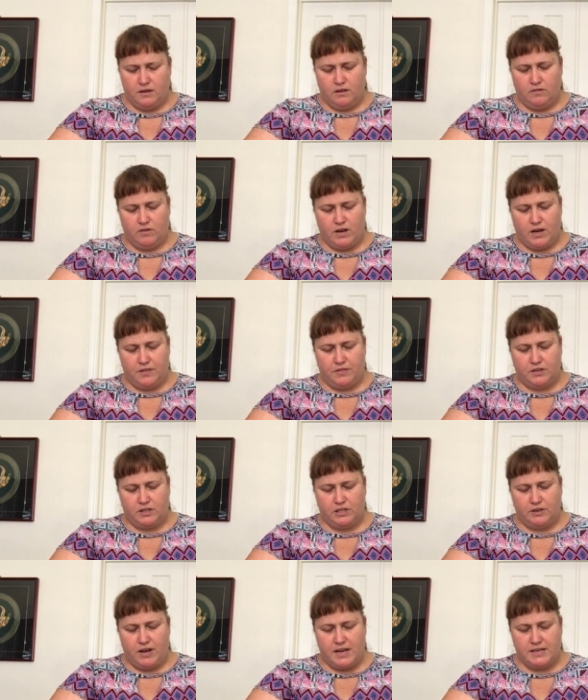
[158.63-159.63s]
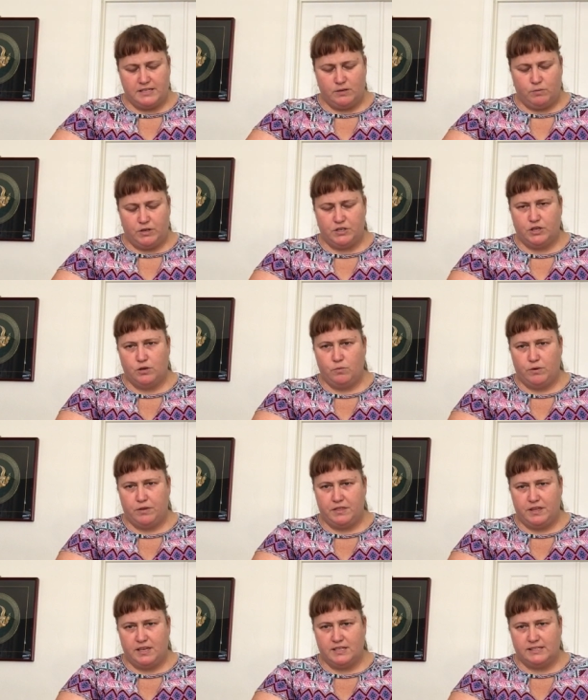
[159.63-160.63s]
You've got the clear ID window with
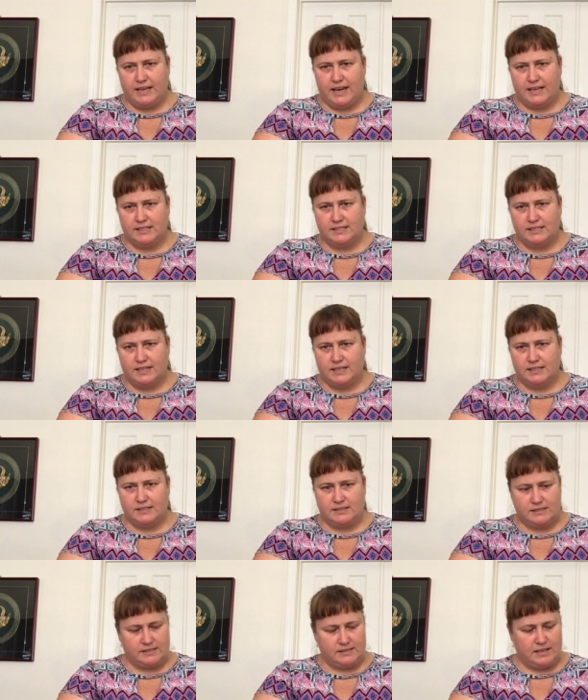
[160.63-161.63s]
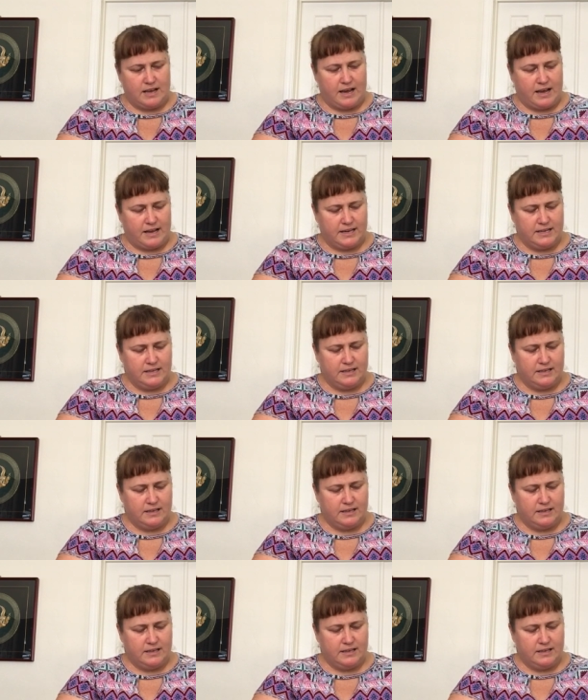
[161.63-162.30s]
the easy access slide.